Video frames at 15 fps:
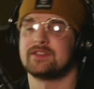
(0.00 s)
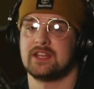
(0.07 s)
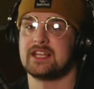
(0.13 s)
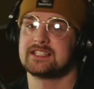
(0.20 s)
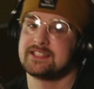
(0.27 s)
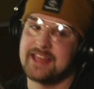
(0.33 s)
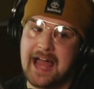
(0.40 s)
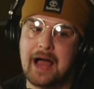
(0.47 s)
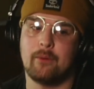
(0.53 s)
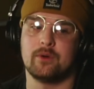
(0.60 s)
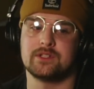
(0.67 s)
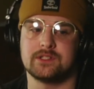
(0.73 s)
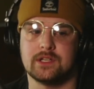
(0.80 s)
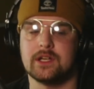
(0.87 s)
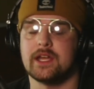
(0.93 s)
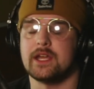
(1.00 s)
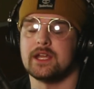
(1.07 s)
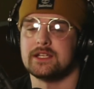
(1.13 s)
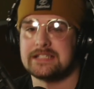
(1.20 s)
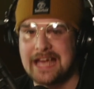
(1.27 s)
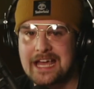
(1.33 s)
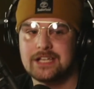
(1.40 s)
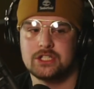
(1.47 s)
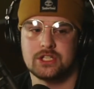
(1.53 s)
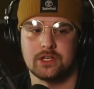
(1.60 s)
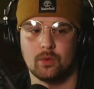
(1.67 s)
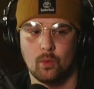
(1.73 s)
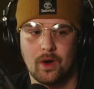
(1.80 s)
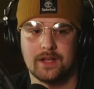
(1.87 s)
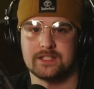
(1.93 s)
unless that was the
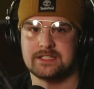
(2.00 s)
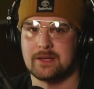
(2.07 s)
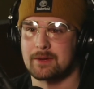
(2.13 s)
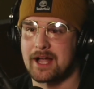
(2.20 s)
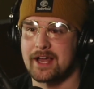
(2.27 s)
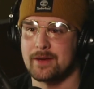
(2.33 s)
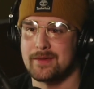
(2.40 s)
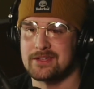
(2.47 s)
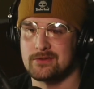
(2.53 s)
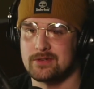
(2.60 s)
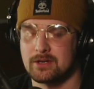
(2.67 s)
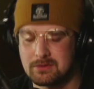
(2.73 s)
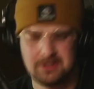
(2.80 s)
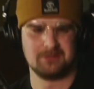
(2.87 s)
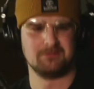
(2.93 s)
intention, was to kind of make you go,